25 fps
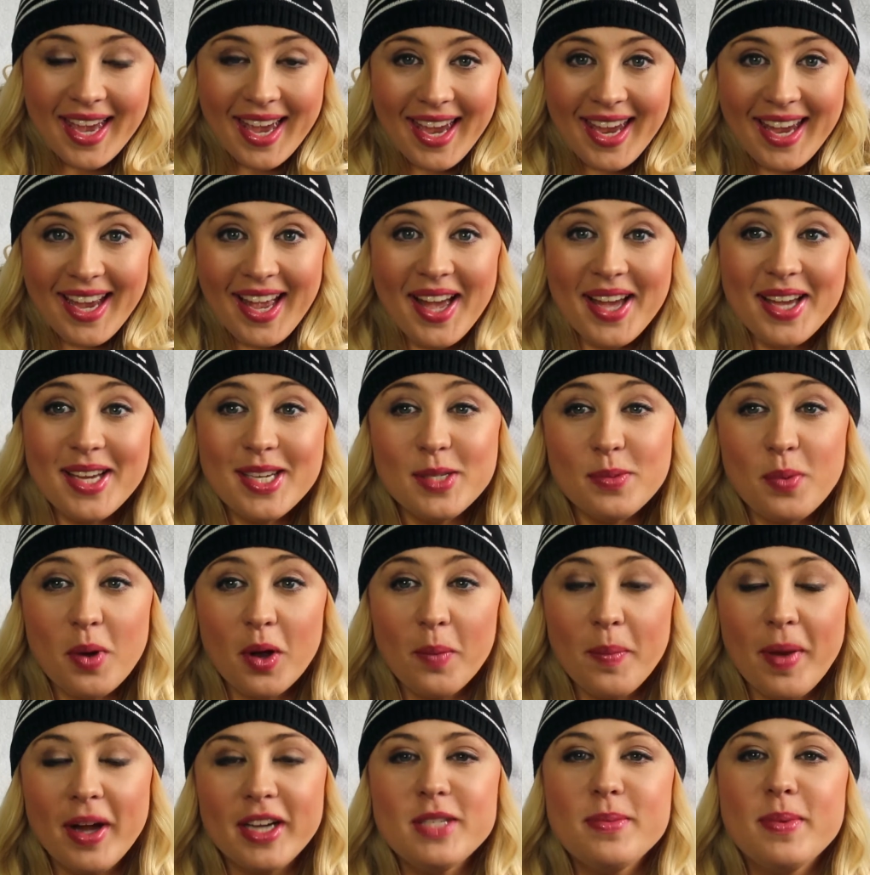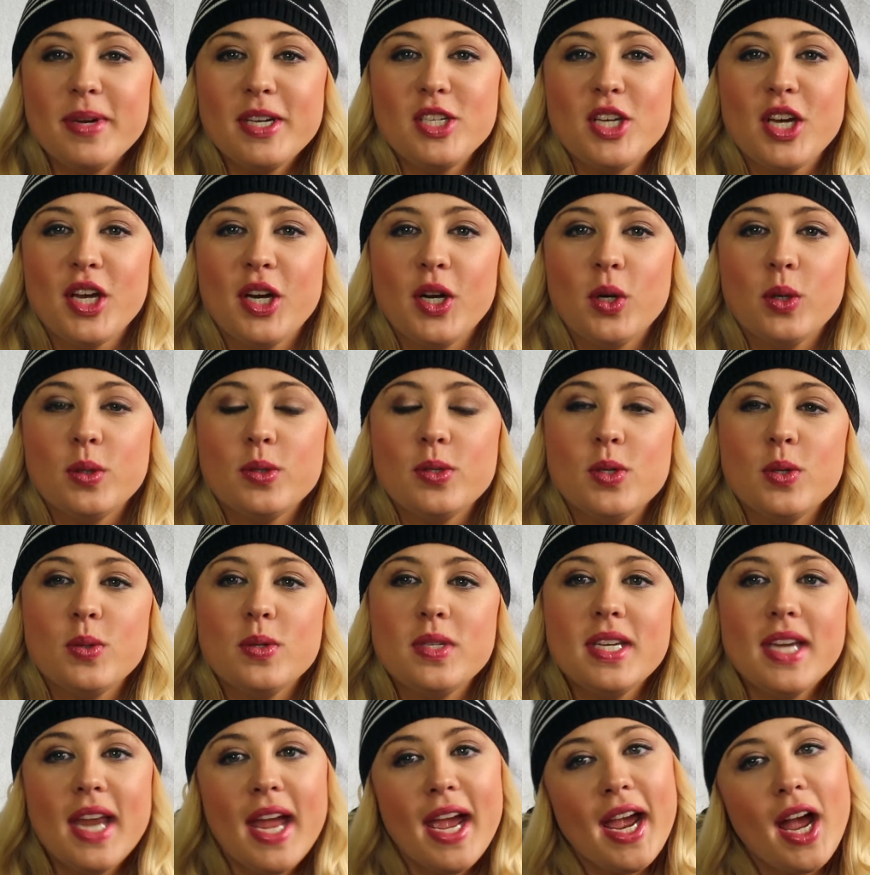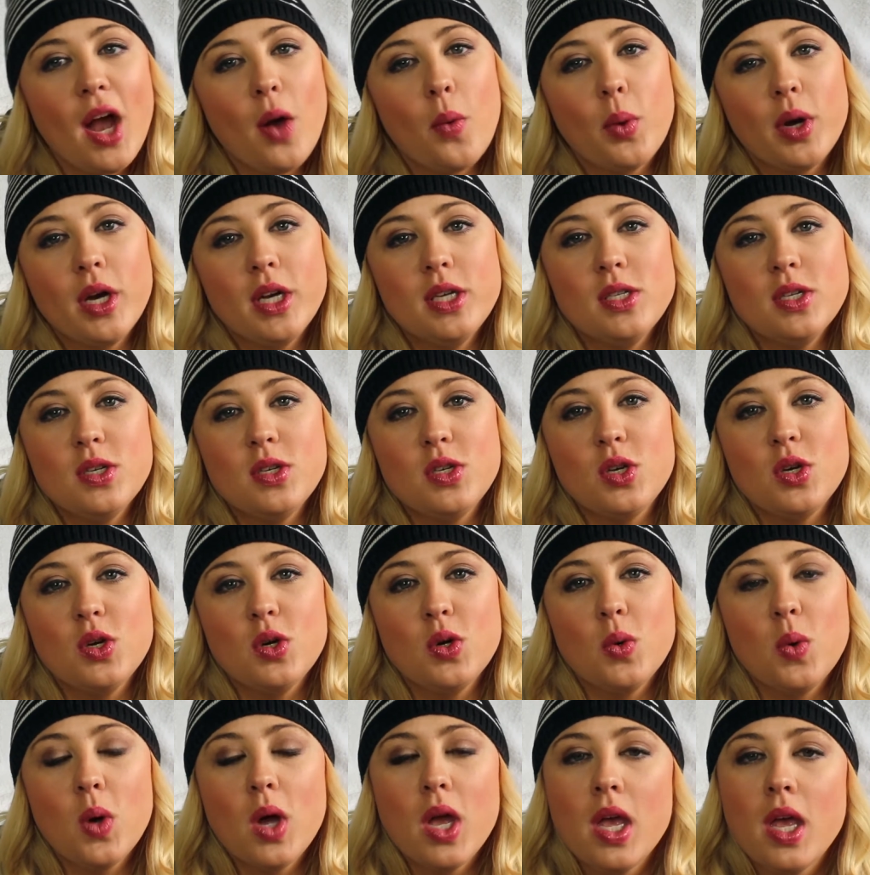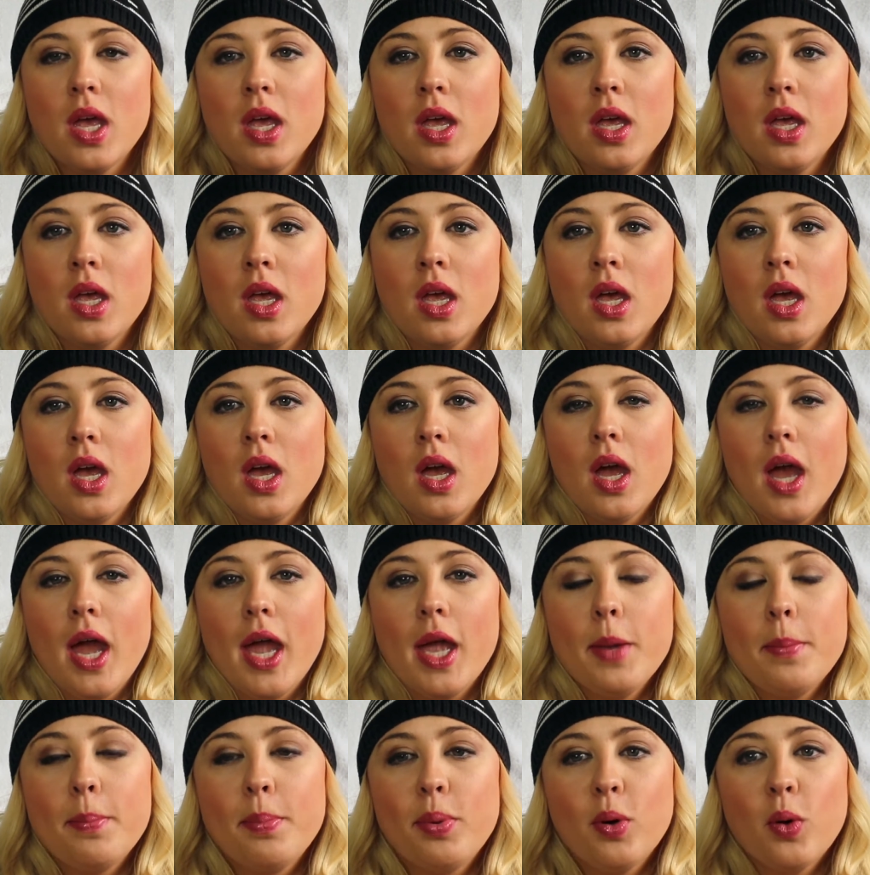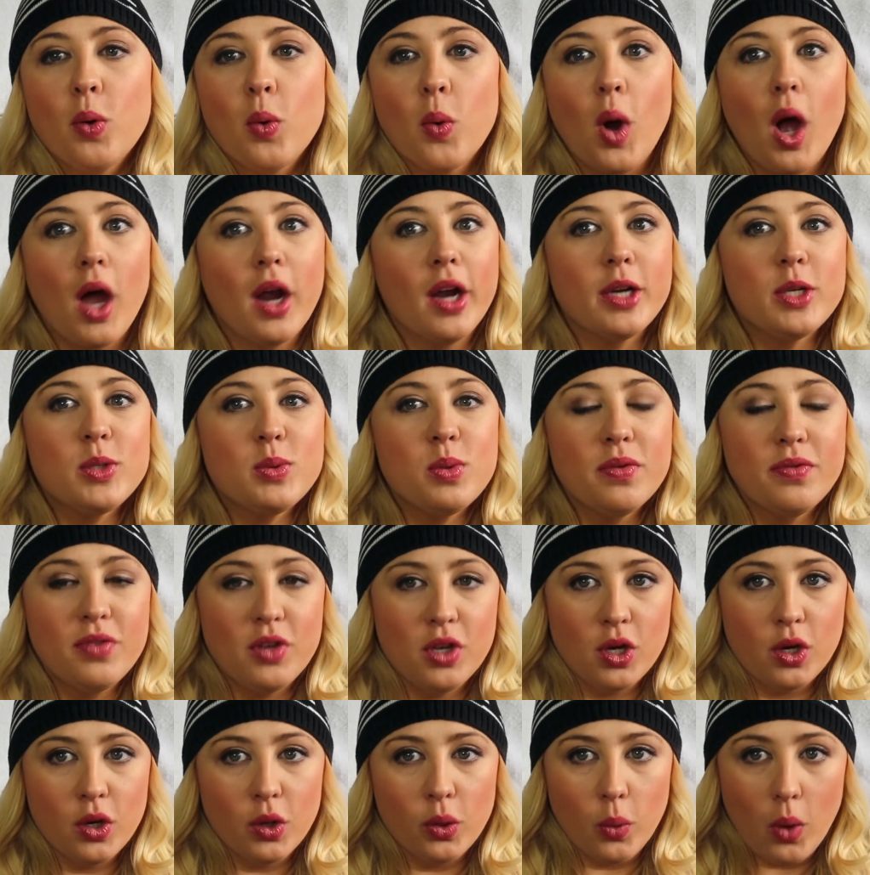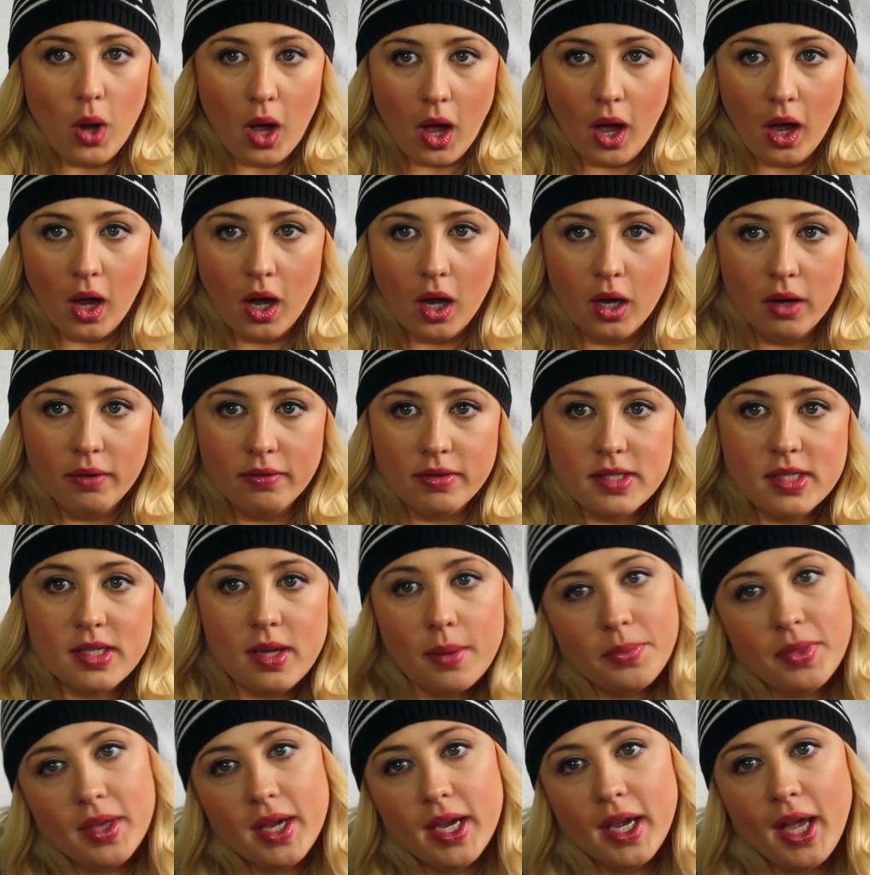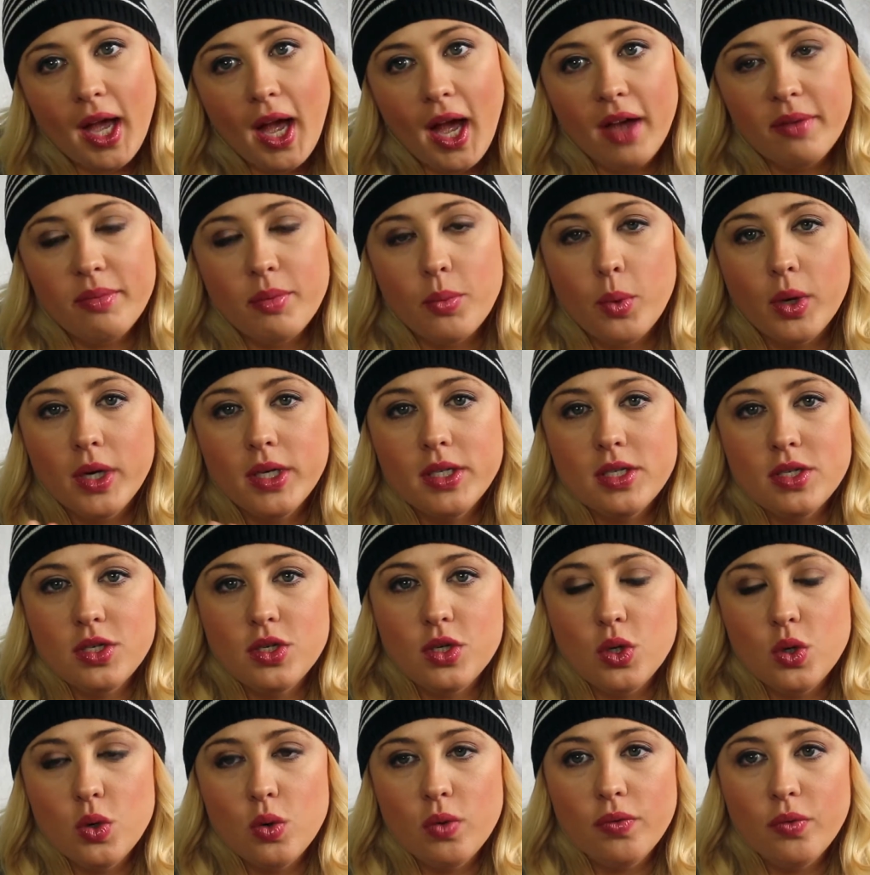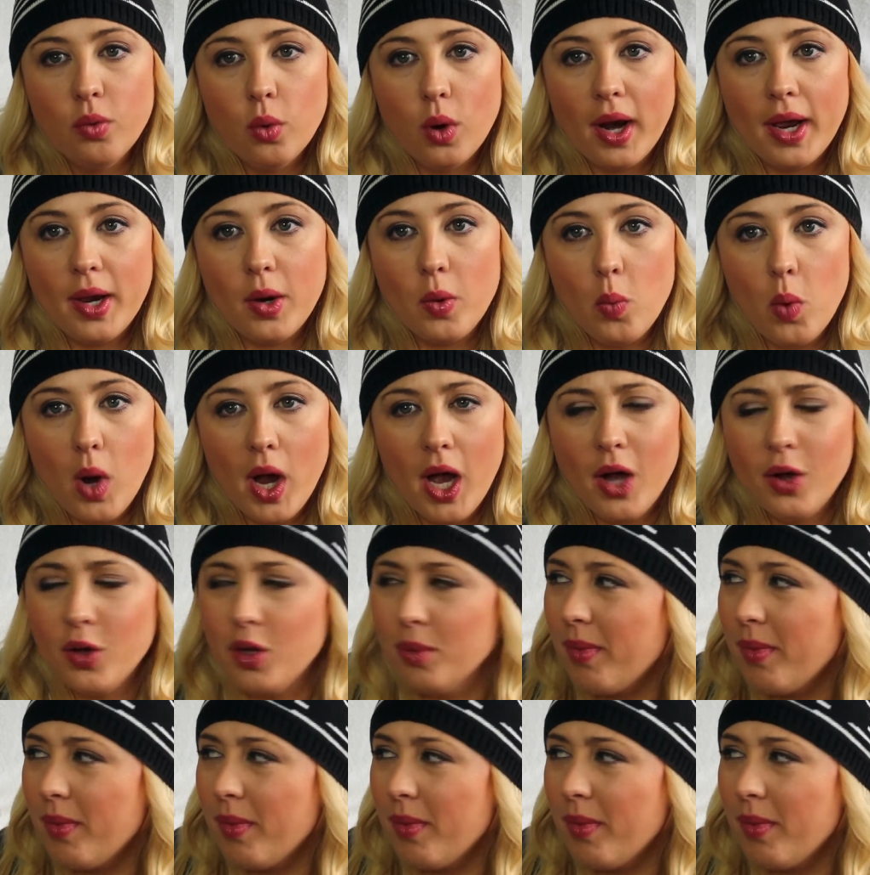Hey guys, welcome back to my channel. So today I wanted to do a product review of something I have been wanting to do for a while.